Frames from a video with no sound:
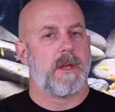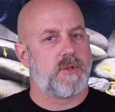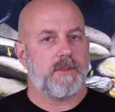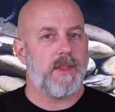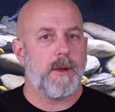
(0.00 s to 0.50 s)

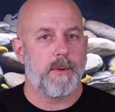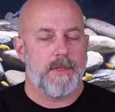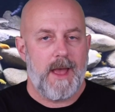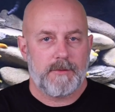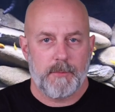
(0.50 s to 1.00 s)
Just like with
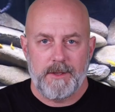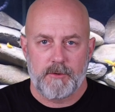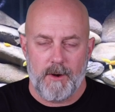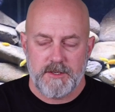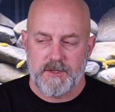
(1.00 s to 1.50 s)
last week's
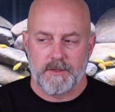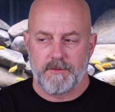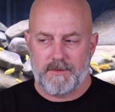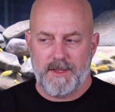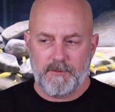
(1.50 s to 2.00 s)

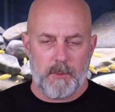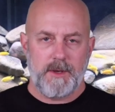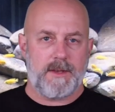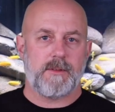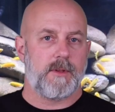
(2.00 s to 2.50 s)
question, this
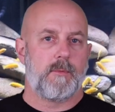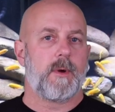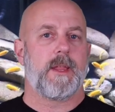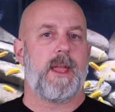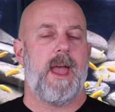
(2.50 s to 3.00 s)
one doesn't
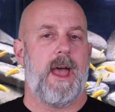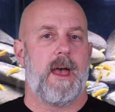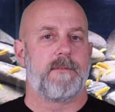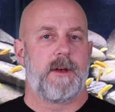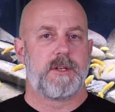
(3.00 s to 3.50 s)
really
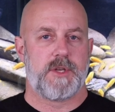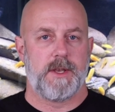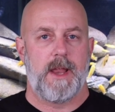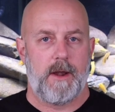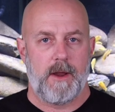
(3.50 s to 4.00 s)
have a
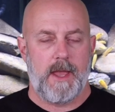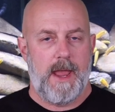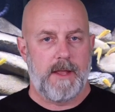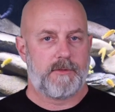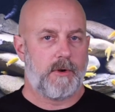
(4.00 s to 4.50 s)
generic
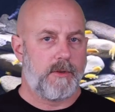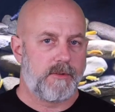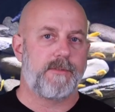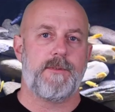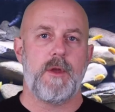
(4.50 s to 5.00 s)
answer. There's
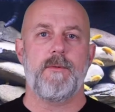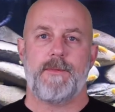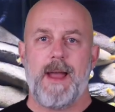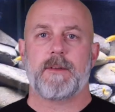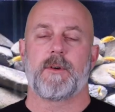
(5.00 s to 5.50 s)
a few
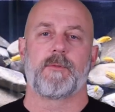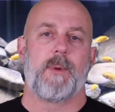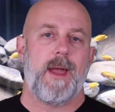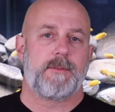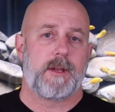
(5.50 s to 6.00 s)
factors
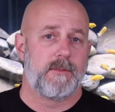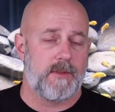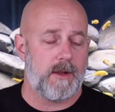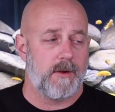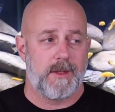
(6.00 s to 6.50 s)
we have to
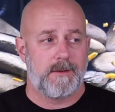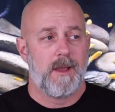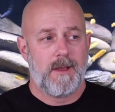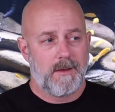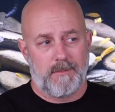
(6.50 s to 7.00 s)
consider that
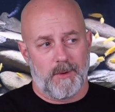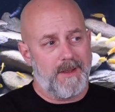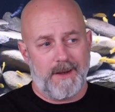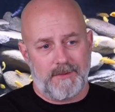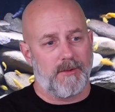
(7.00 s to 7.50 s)
will
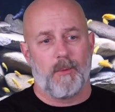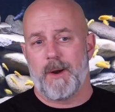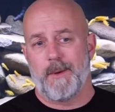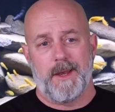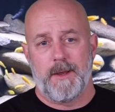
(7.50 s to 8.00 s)
get us to
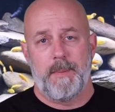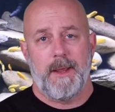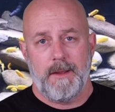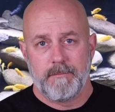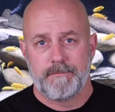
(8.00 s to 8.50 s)
where we need to
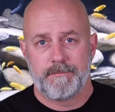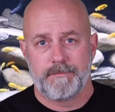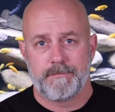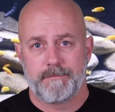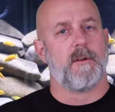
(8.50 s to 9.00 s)
be.
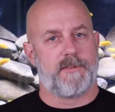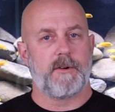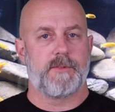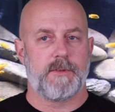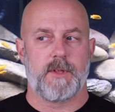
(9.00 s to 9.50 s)

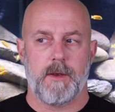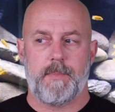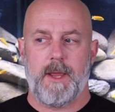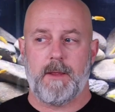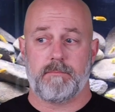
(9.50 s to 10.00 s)
First is going to
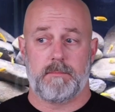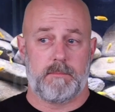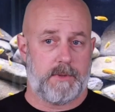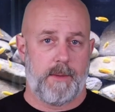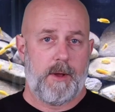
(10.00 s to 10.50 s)
be
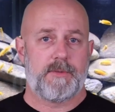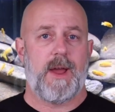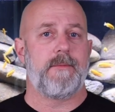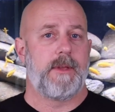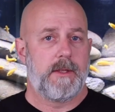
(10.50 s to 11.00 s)
the most
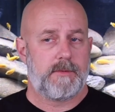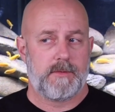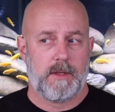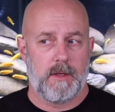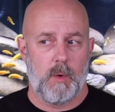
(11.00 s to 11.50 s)

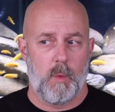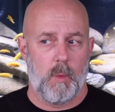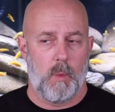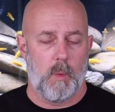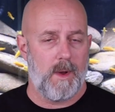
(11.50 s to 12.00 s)
obvious.
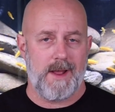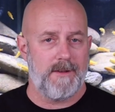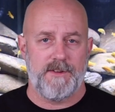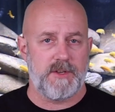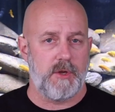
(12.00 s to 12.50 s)
What kind
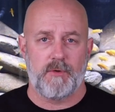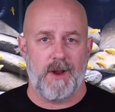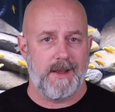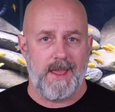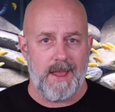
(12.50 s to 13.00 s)
of fish are you
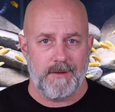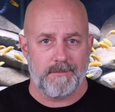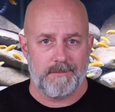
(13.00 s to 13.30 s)
trying to get?